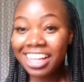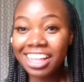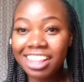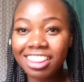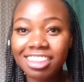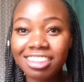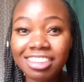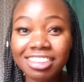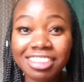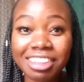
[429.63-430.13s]

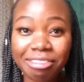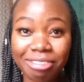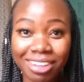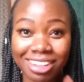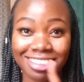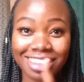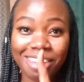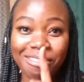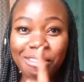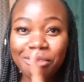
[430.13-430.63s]
This is the
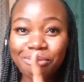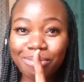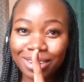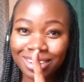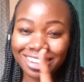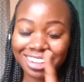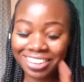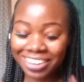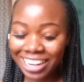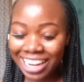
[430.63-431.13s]
first time I'm
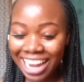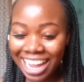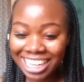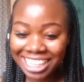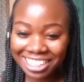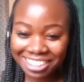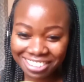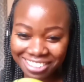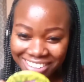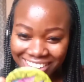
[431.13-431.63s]
putting on
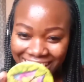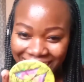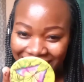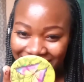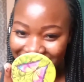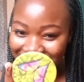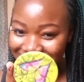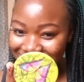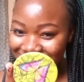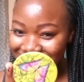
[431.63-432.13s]
lashes, you
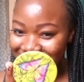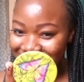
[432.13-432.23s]
guys.